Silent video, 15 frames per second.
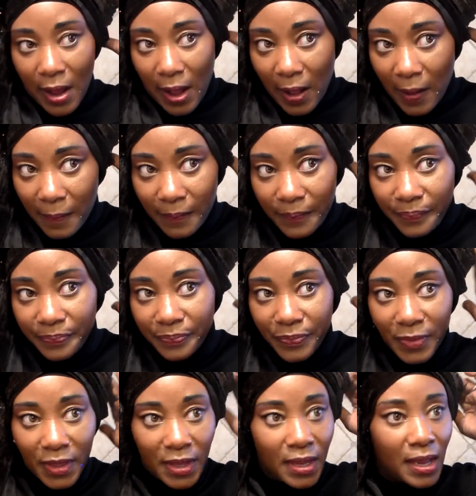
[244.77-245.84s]
I'm
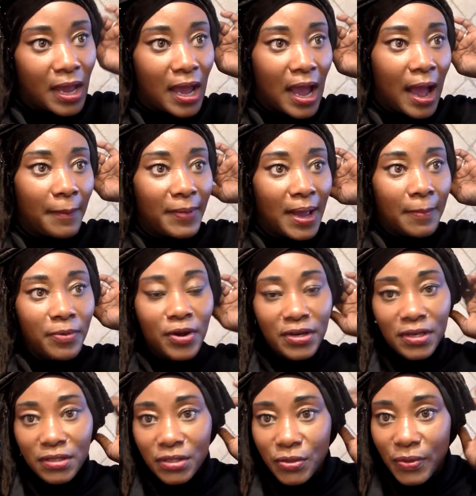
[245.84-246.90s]

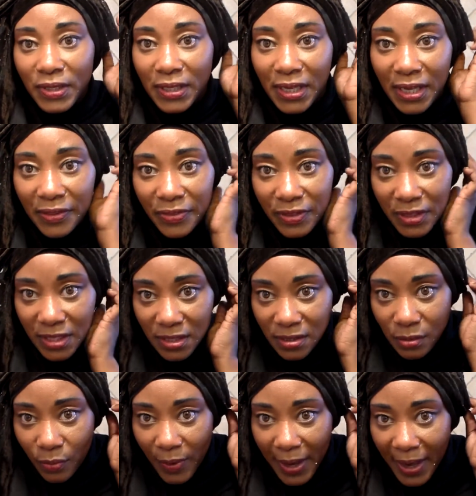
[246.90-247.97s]
gonna do it either
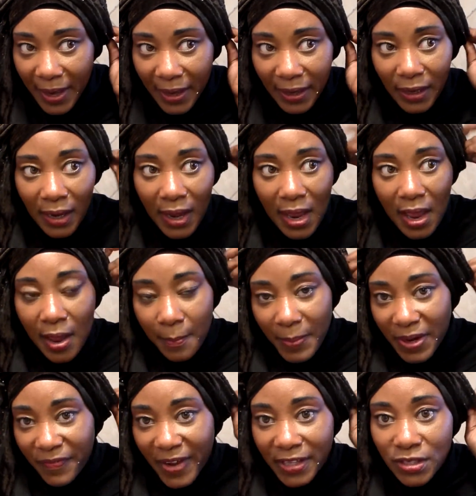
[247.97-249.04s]
this way,
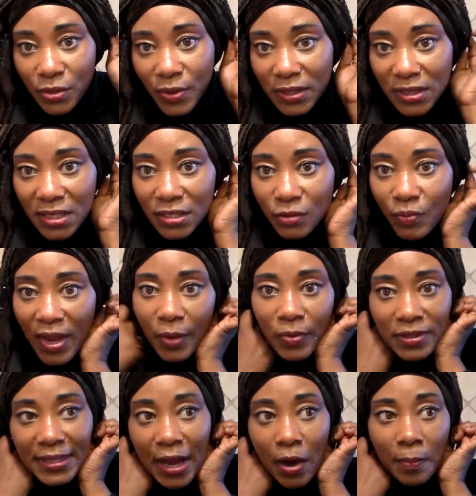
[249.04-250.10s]
but if I do it this
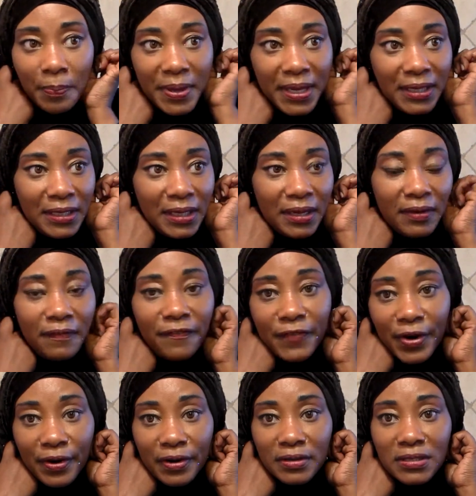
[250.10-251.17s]
way without pinning it
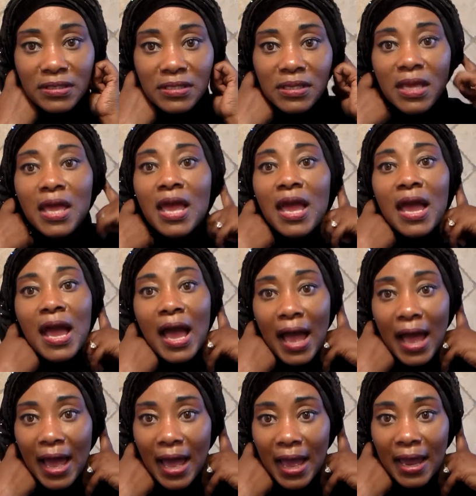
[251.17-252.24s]
first,
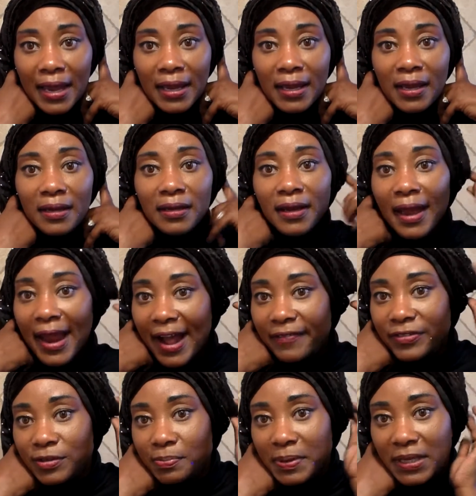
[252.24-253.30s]
I
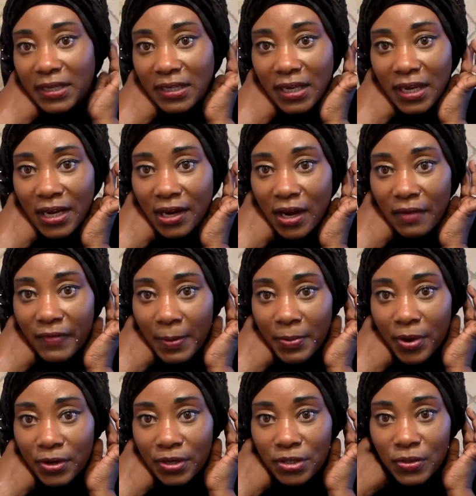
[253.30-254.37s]
have to pin it here if
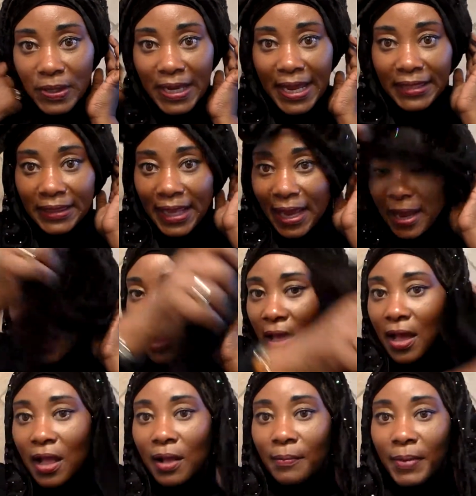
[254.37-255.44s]
I'm going to do it like that.
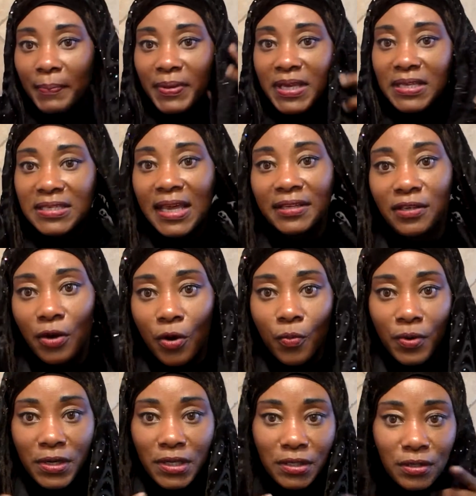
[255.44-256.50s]
But because I
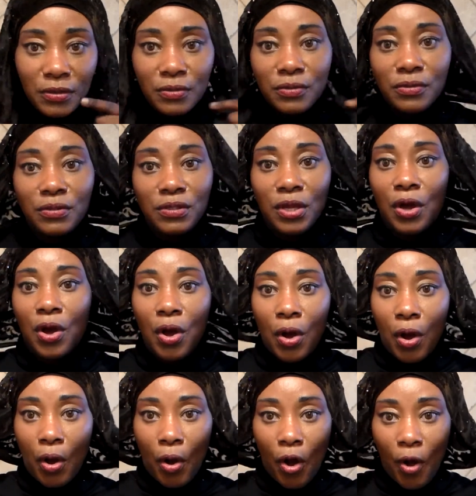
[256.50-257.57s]
don't want to use
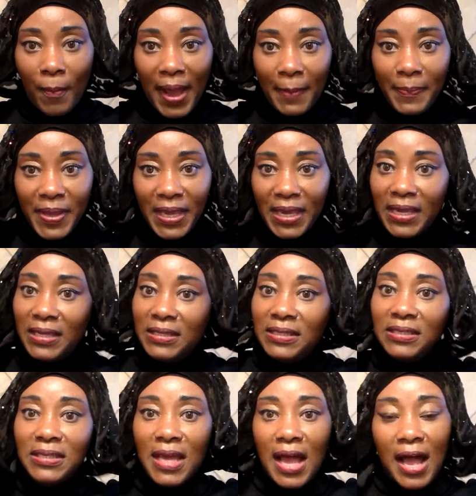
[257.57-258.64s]
all my
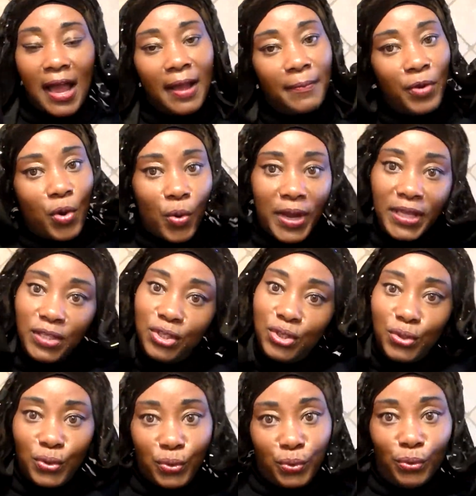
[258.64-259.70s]
pins, I'm going
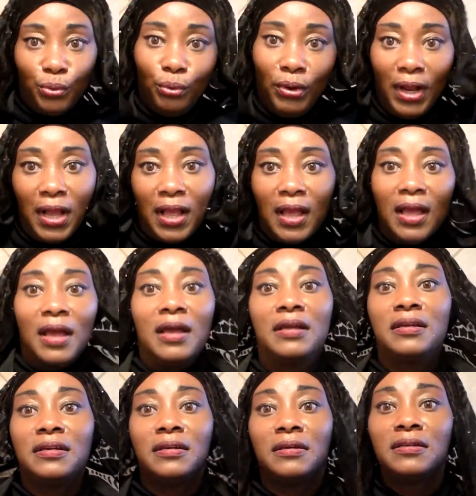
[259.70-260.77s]
to
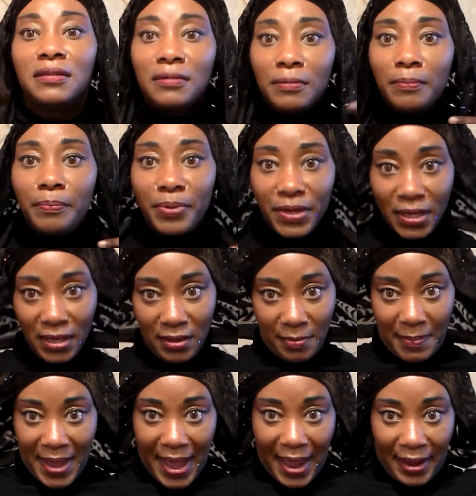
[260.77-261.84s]
put it in
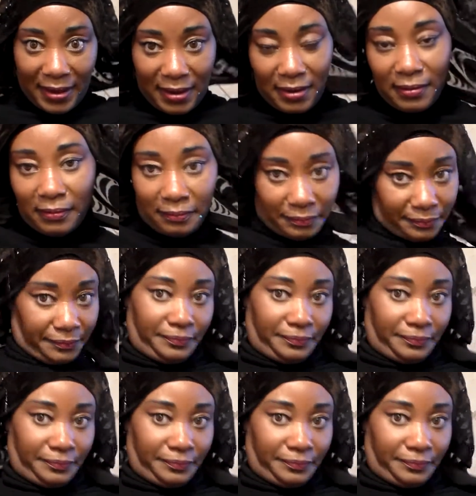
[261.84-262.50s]
the back.